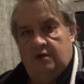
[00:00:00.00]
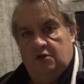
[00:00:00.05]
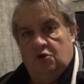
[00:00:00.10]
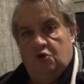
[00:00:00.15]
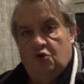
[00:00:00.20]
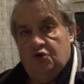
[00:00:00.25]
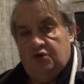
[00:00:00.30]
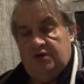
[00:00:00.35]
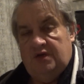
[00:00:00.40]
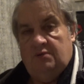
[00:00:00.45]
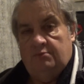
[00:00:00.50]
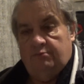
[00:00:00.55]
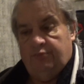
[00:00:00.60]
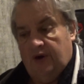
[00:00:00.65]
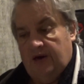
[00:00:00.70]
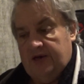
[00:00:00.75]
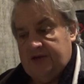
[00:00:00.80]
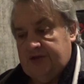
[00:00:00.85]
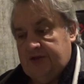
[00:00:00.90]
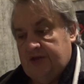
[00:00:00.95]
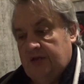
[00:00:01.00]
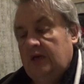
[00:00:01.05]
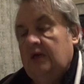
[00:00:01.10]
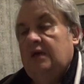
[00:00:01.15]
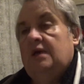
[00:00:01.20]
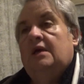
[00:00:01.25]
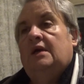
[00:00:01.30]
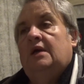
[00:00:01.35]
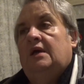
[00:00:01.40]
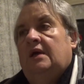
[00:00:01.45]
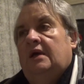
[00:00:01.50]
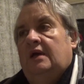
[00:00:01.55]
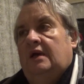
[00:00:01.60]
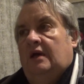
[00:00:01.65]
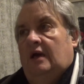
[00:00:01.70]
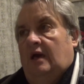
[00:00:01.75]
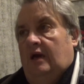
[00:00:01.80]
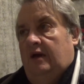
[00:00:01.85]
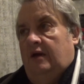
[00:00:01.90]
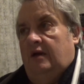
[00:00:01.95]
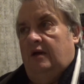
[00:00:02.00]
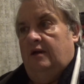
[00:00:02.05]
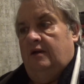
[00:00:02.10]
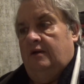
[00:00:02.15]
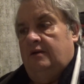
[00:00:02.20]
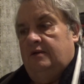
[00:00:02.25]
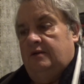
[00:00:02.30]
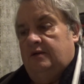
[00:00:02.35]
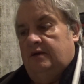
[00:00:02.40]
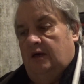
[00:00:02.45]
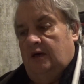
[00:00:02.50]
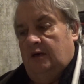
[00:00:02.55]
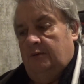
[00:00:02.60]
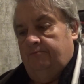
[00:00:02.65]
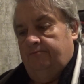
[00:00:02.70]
losing breath, and